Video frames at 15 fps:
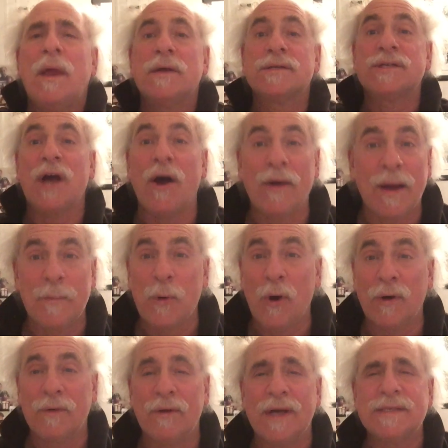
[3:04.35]
Sorry, I'm
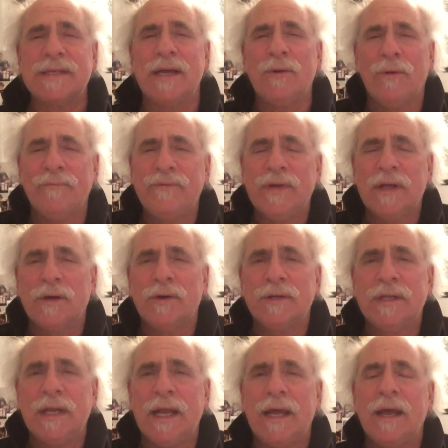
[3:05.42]
going crazy. I don't feel
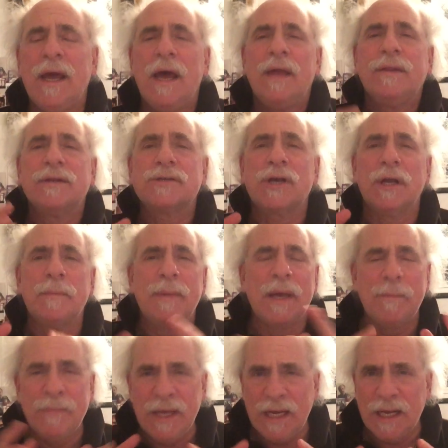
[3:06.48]
good today. There's going to
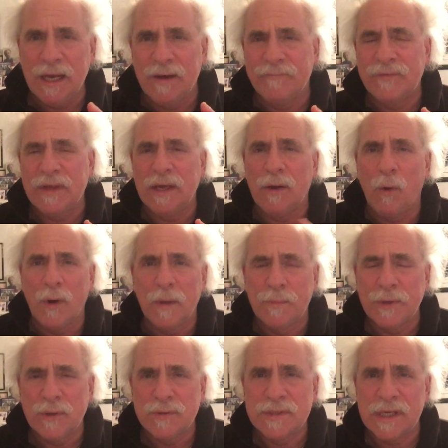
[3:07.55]
be a meeting of the
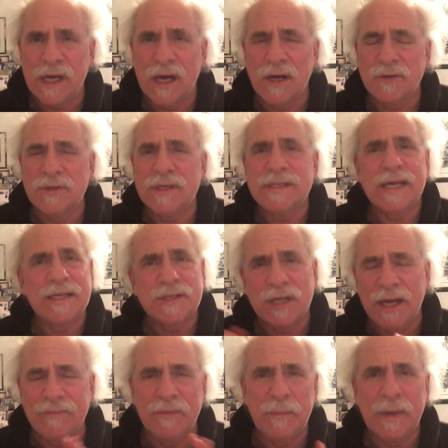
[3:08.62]
oil-producing countries. That's
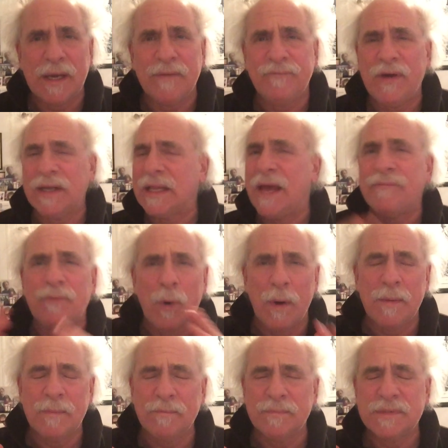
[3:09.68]
going to have a big effect.
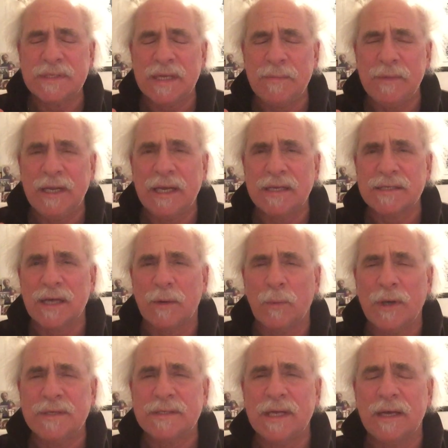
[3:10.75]
FOMC meetings on
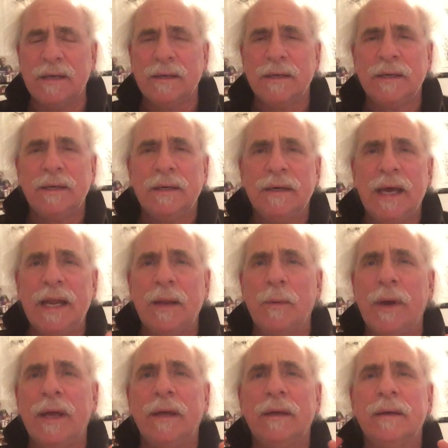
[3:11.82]
Wednesday.
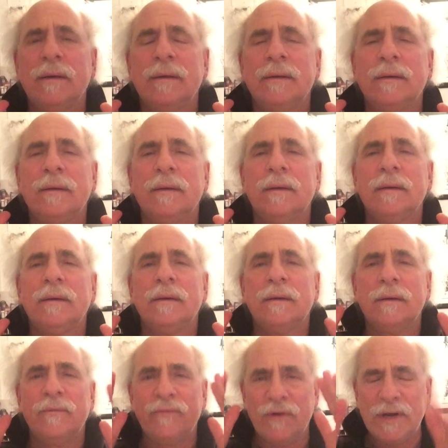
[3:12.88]
Anyway,
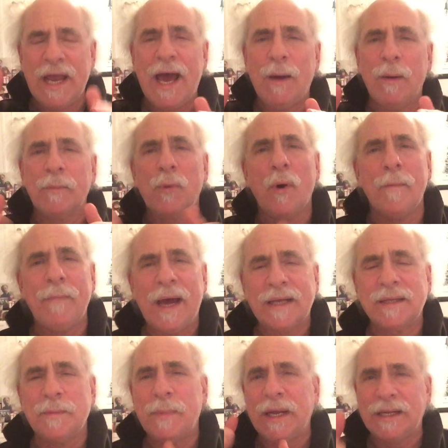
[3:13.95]
for now, I'm going
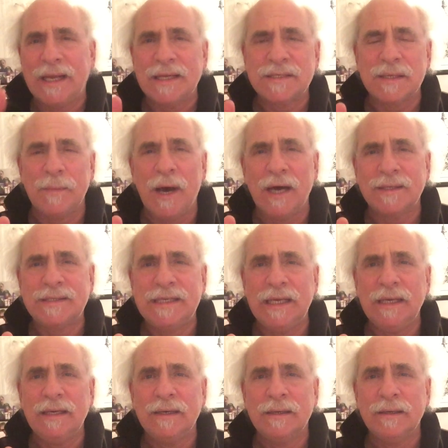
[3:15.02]
back to bed, get some hot
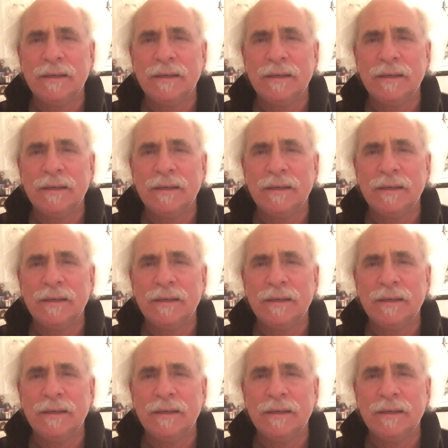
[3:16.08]
tea.